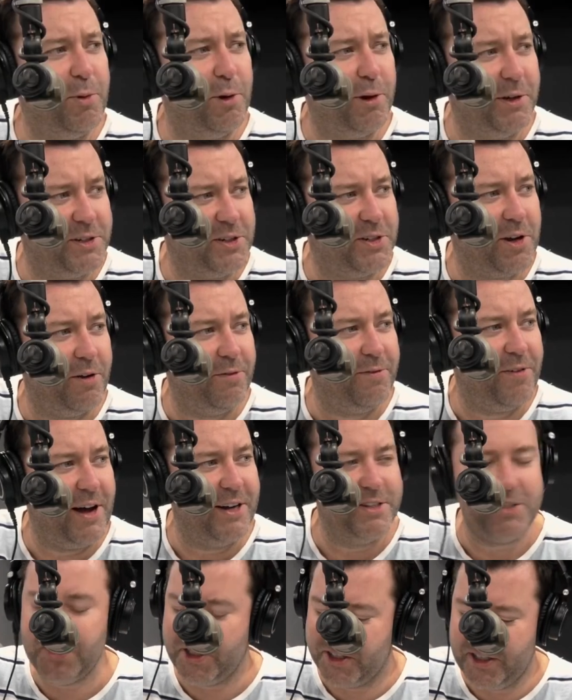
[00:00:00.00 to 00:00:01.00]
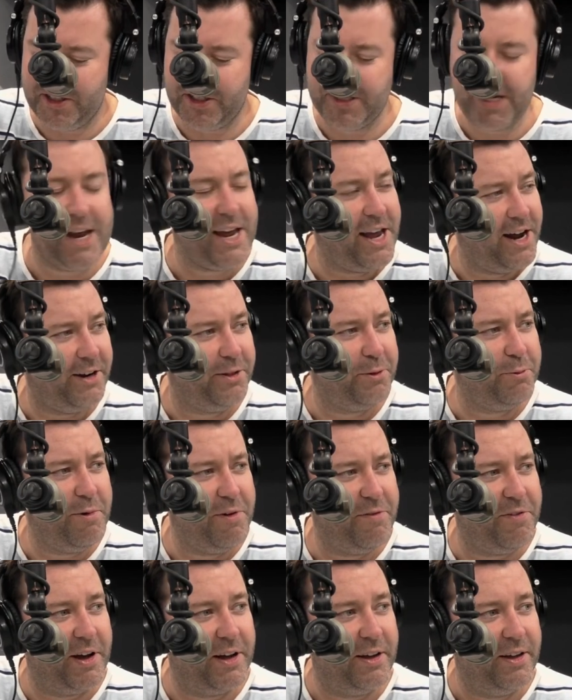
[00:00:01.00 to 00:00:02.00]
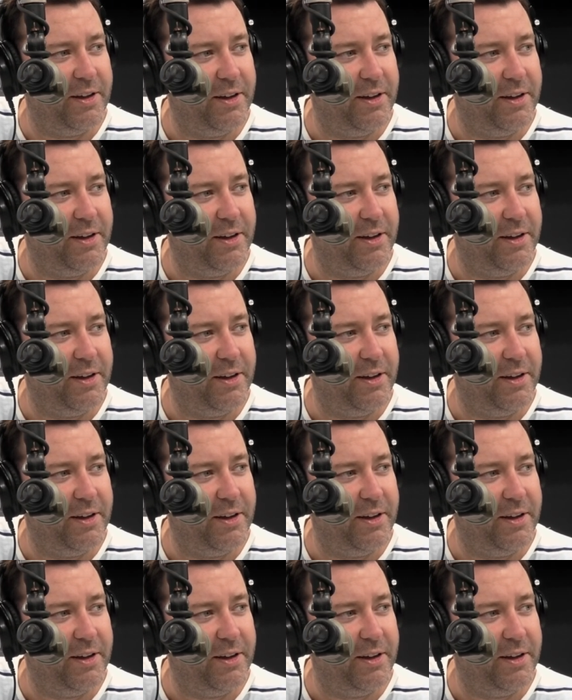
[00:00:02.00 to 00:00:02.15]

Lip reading: bullet so far. Just stay out of the river.